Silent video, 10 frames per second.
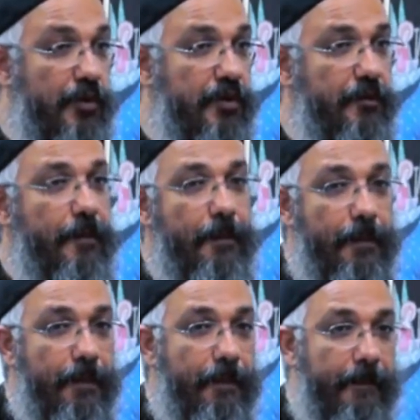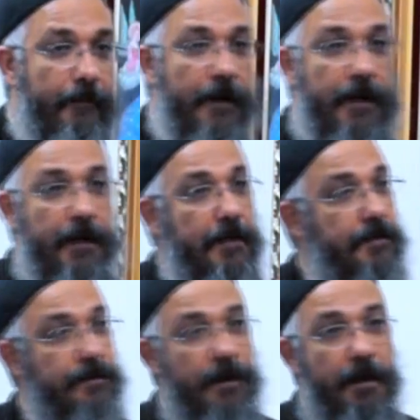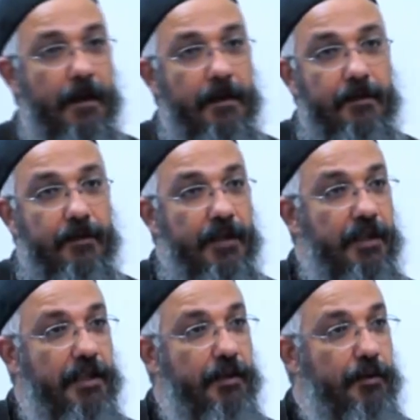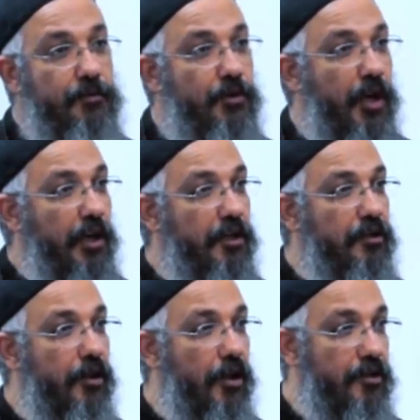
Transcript: person who has $3 trillion,